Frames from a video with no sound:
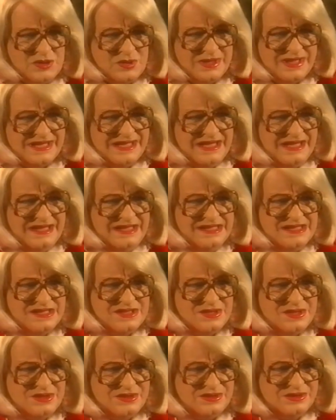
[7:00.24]
your
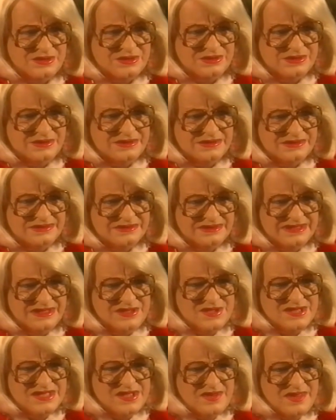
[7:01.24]
colour's not good. And
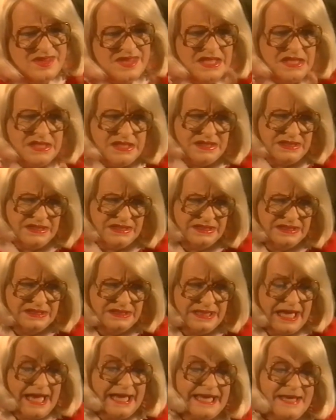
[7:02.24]
you're so thin.
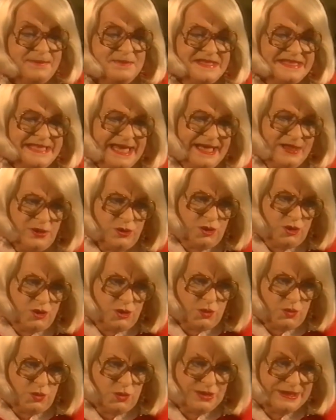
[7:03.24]
I keep saying to
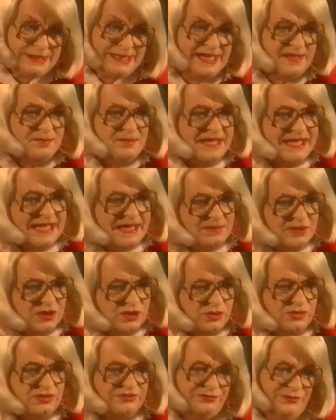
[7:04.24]
George, let me come and
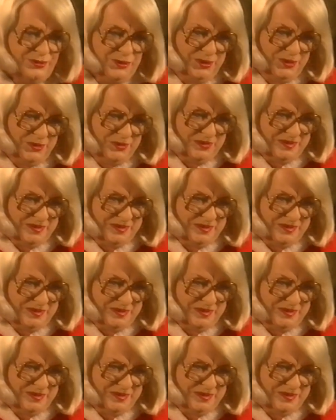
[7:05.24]
cook for you.